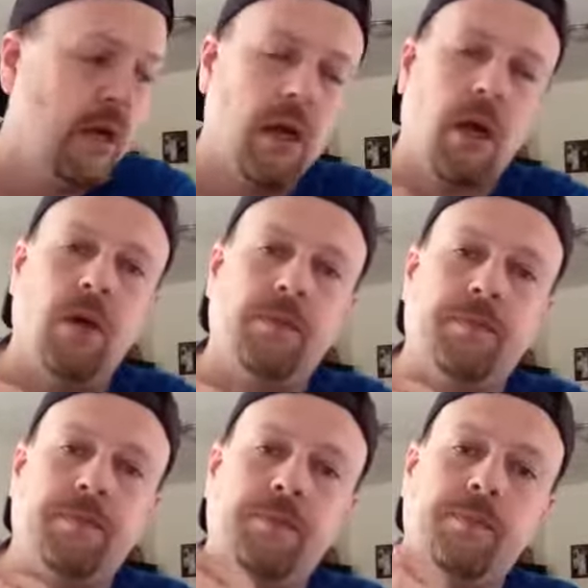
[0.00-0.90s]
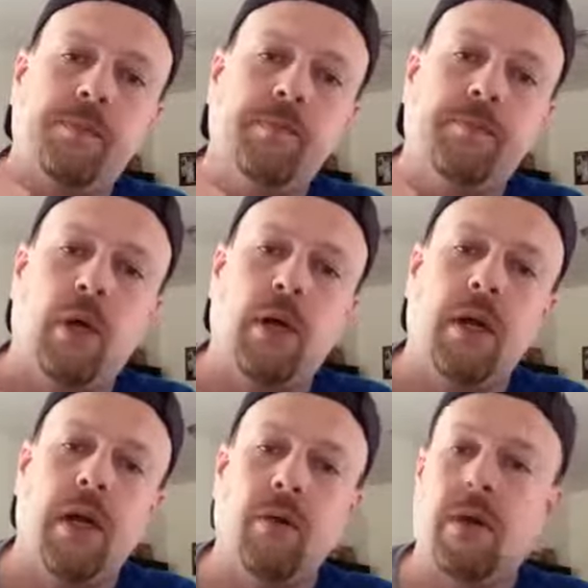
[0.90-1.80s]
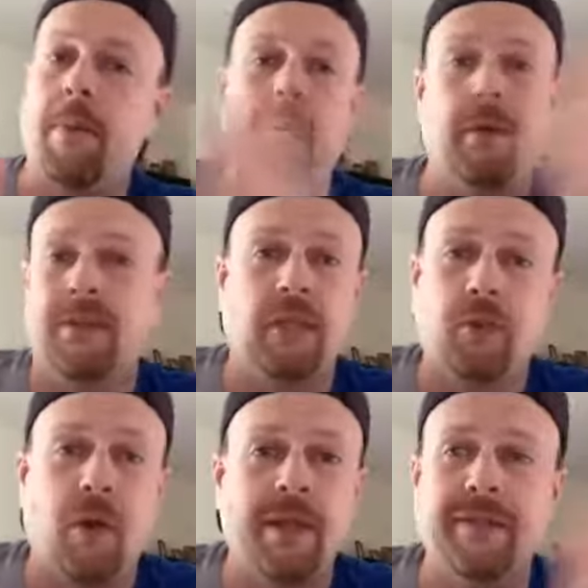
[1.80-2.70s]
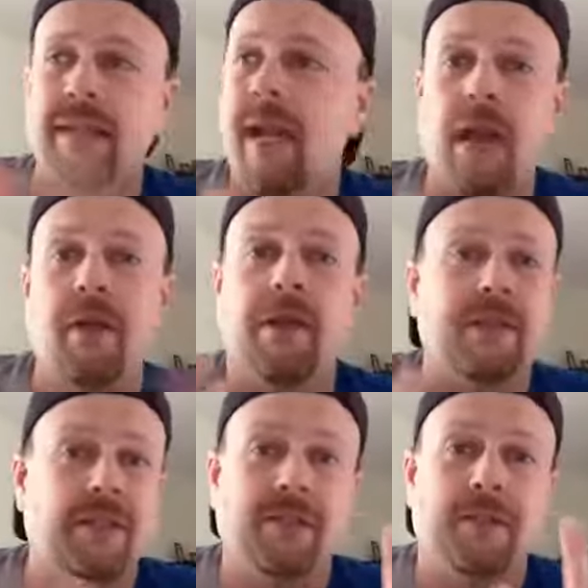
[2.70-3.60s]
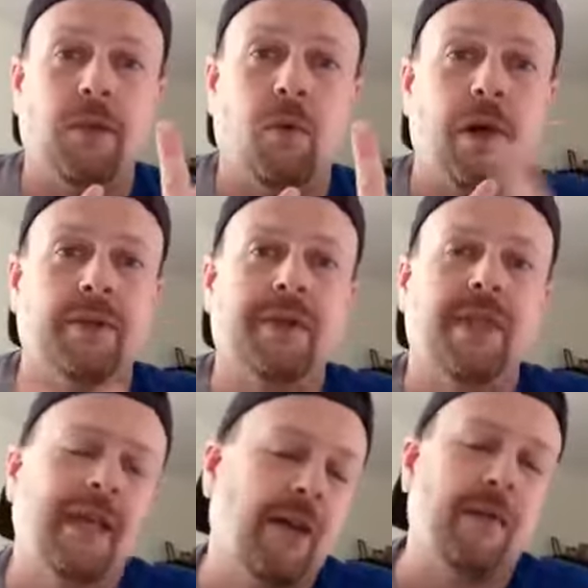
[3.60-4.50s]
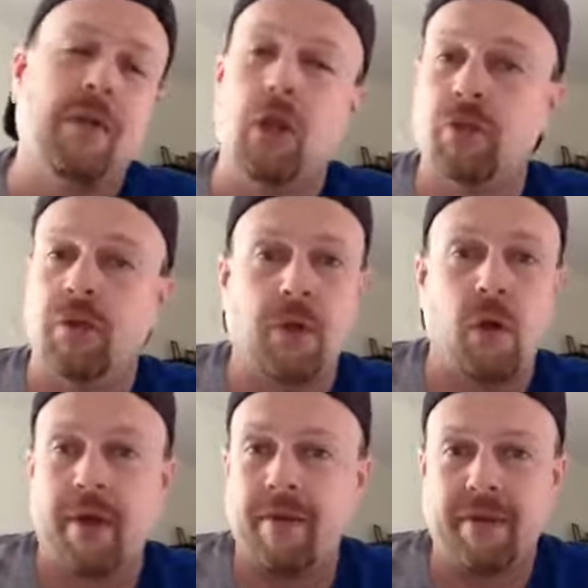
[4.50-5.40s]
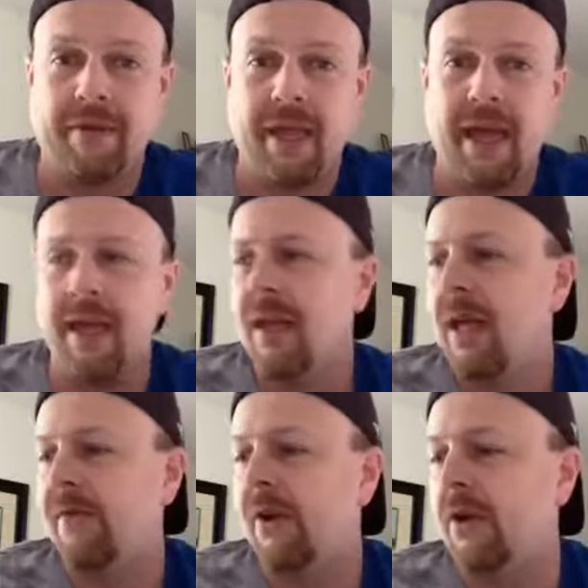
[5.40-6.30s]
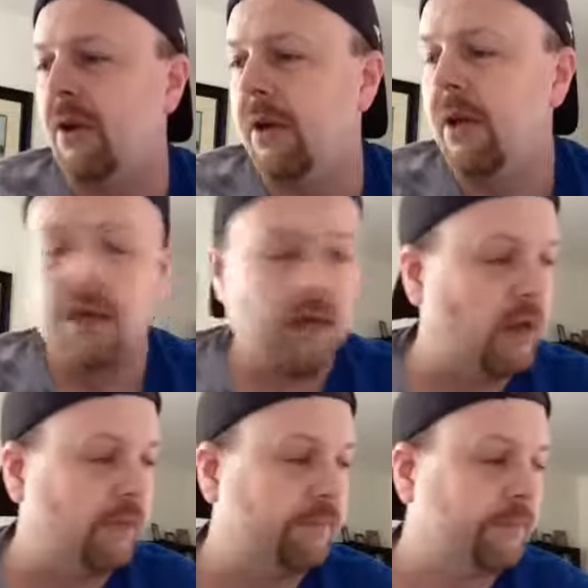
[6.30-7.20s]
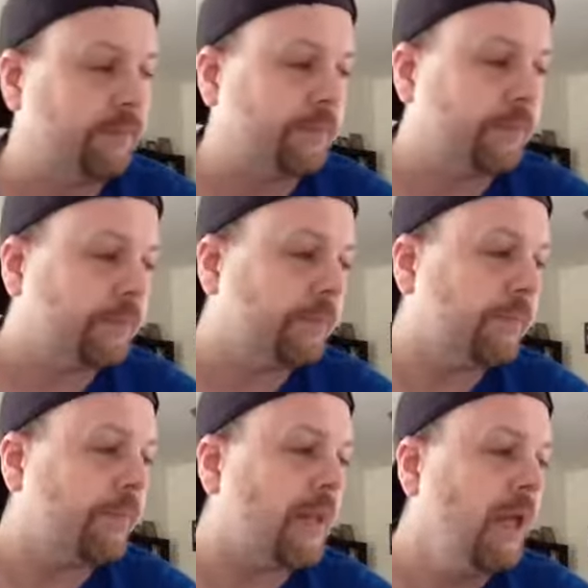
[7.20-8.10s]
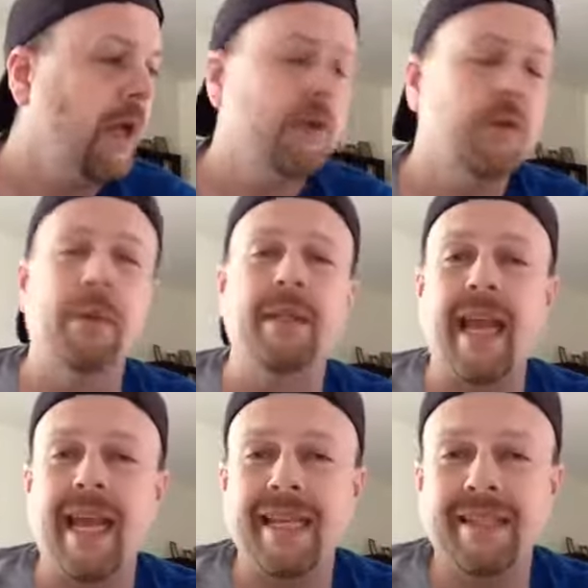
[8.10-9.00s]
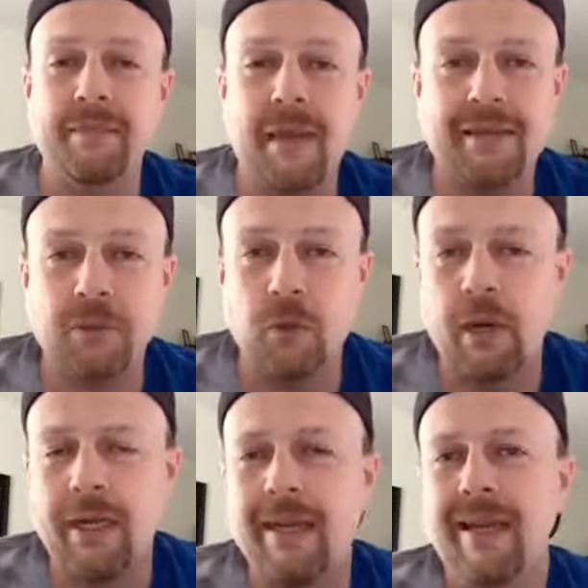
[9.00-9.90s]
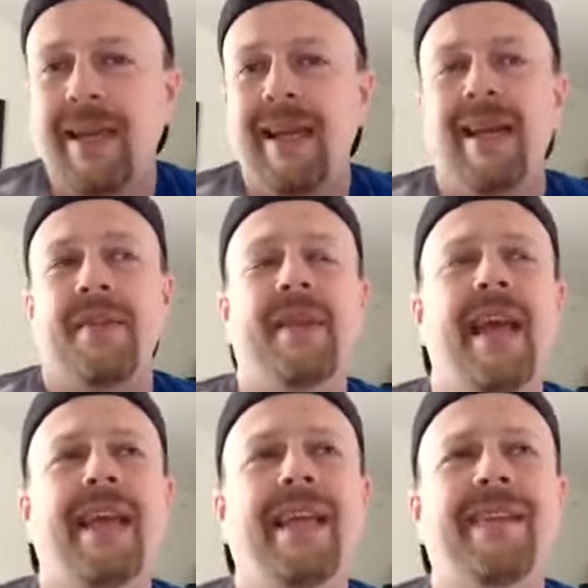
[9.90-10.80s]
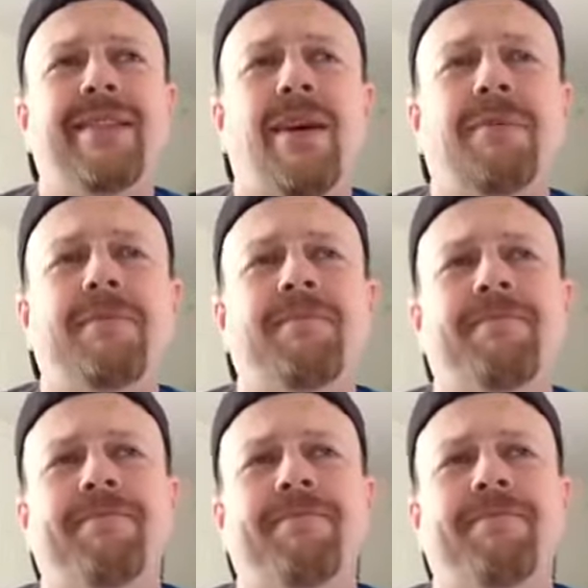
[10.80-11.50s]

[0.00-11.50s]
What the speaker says: But I know a couple people are seeing it twice. I only like to see it once. I don't have the luxury of going every other day if I could. Talk about the Yankees and the Mets real quick. The Yankees, they're